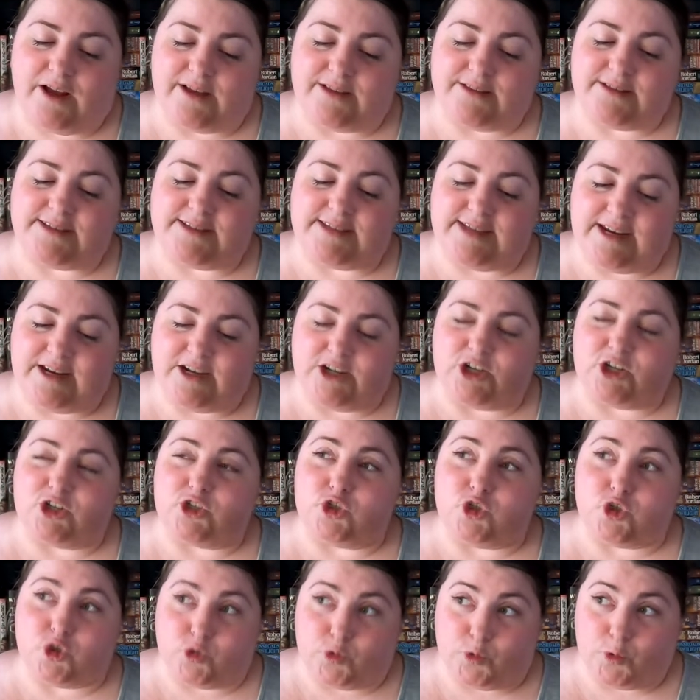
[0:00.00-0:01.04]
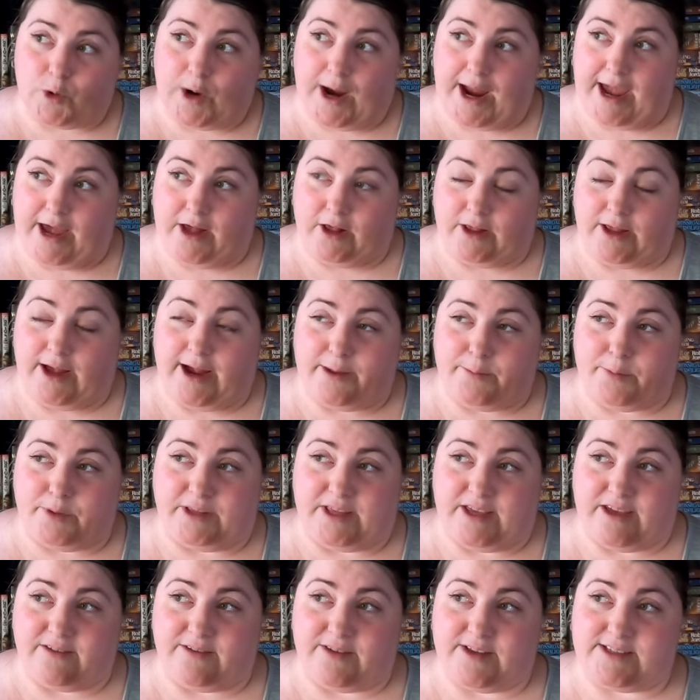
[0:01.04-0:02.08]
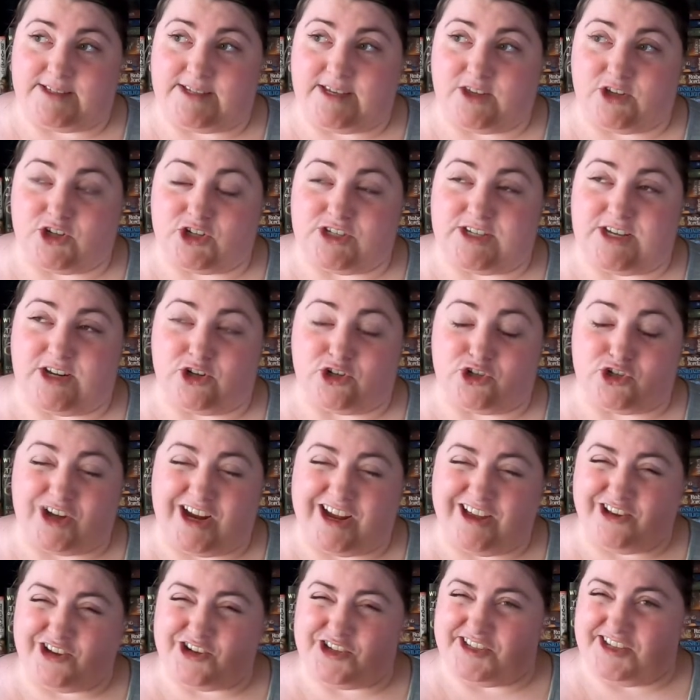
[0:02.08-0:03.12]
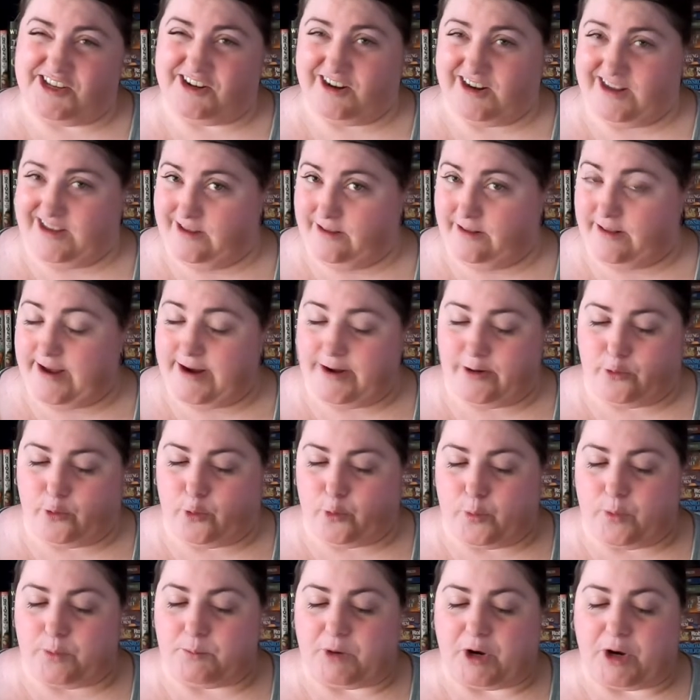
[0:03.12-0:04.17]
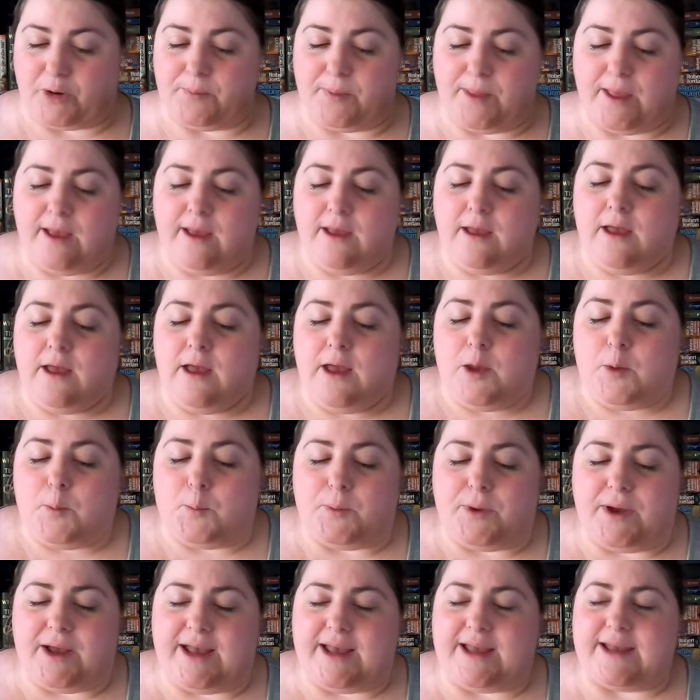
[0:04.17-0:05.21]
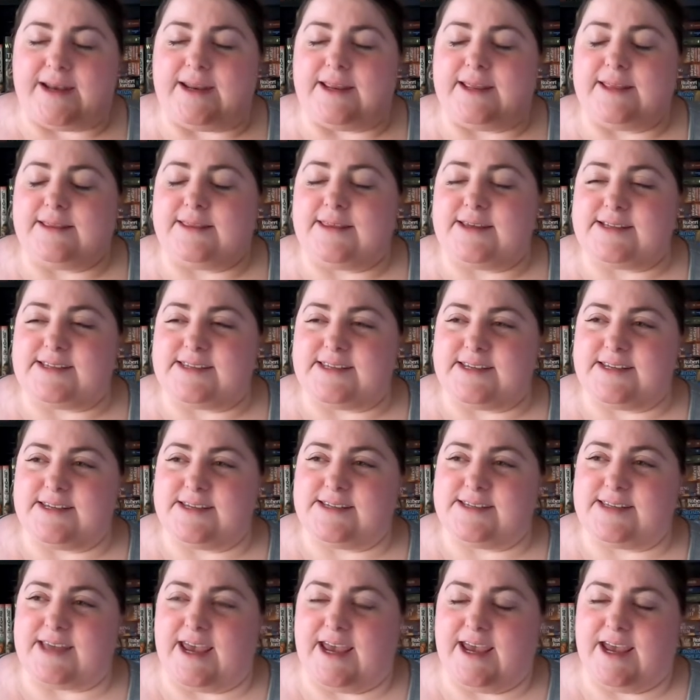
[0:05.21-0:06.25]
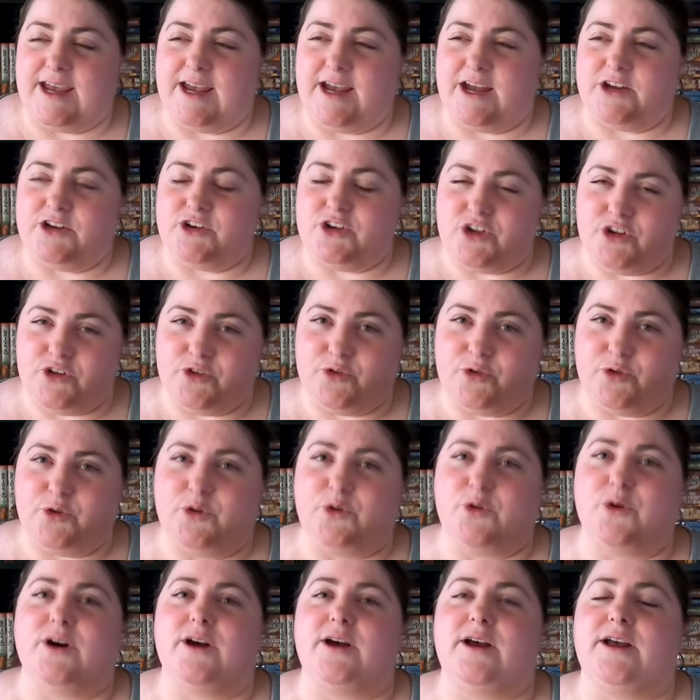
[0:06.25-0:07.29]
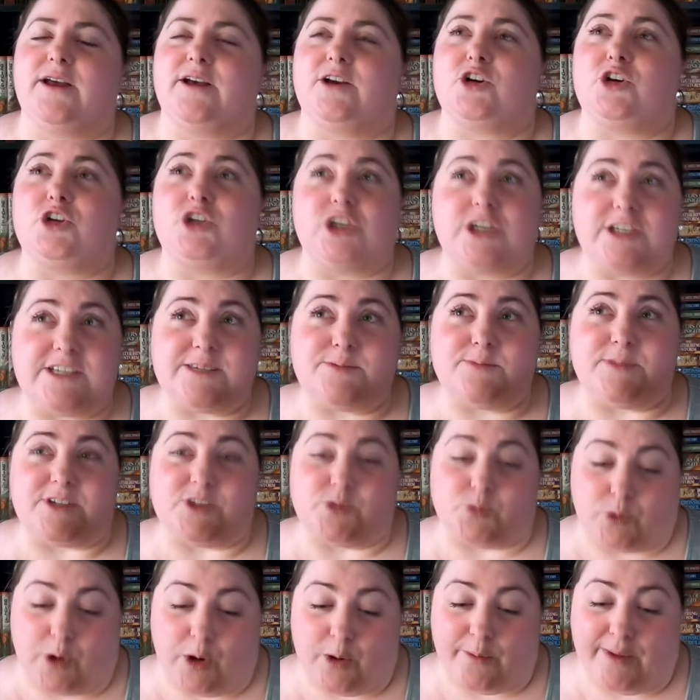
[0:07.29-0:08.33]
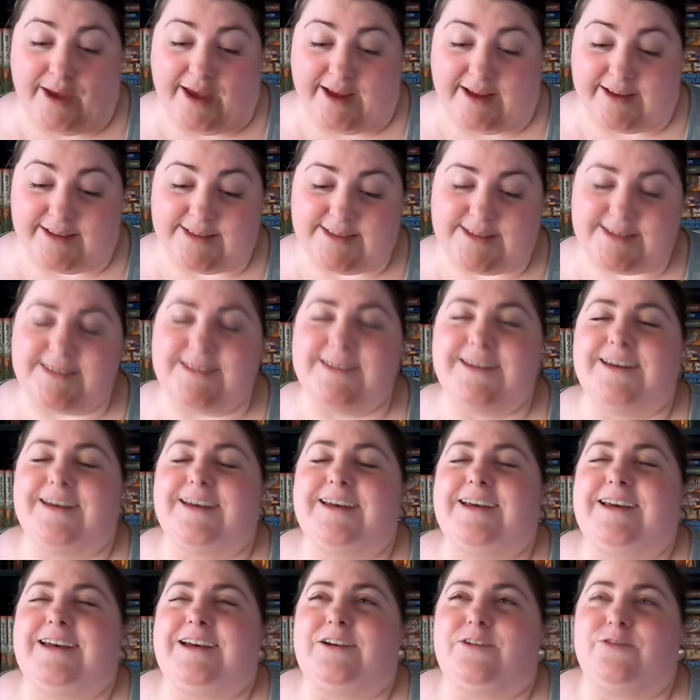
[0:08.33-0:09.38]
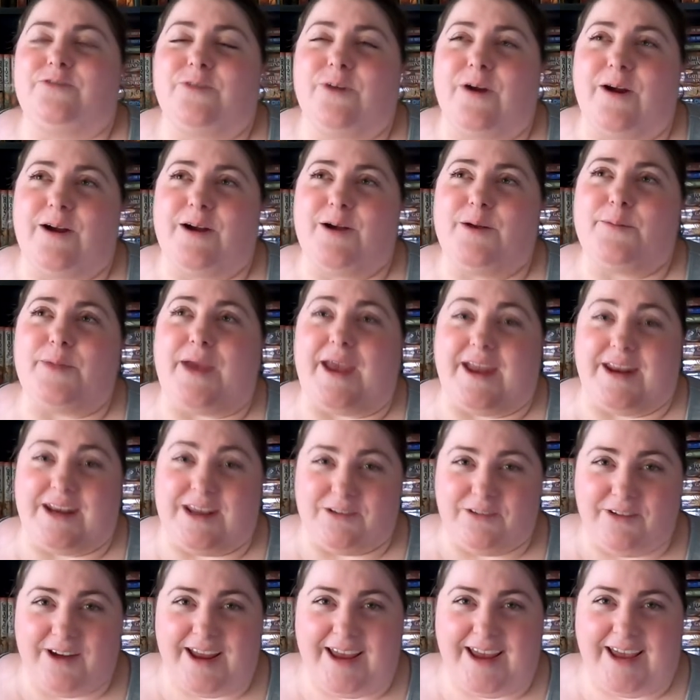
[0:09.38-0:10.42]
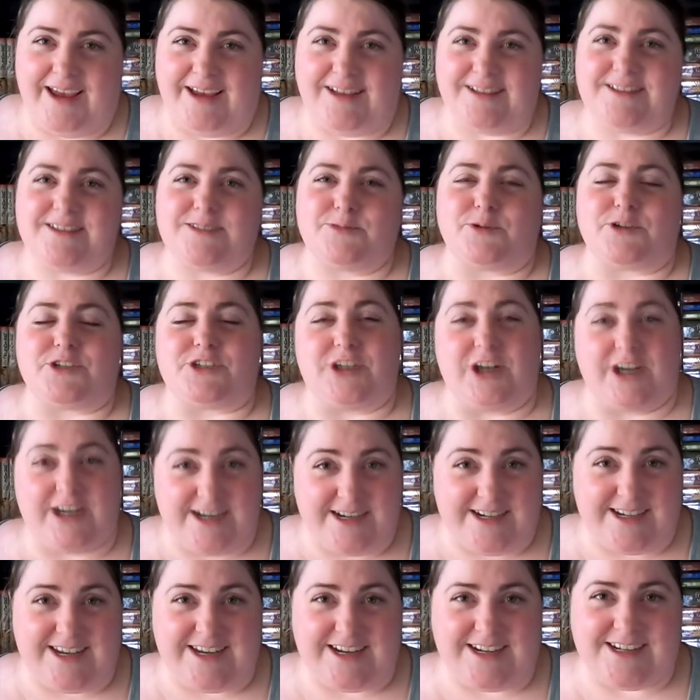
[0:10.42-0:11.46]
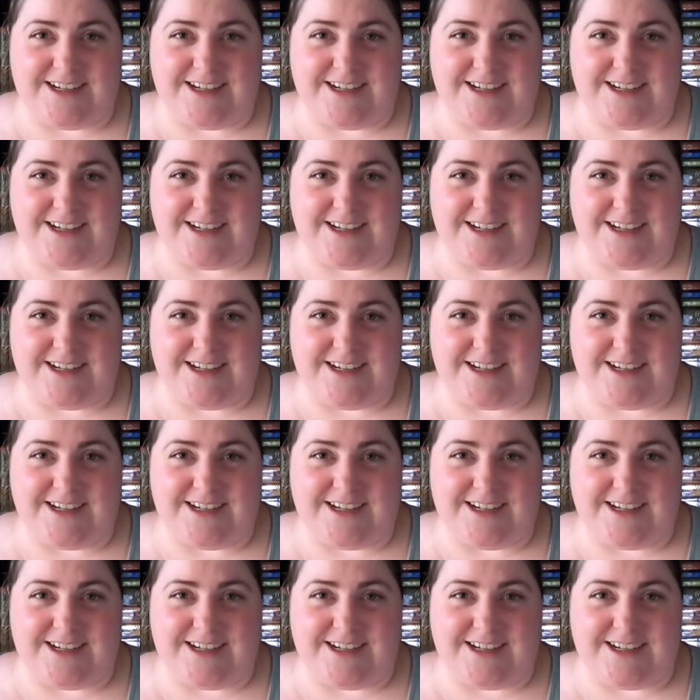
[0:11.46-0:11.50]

on Cedar Trail, I believe. It's either Cedar Trail or Cedar Hill. I don't remember. But this is a new Christmas romance from Annie Raines. We're starting to get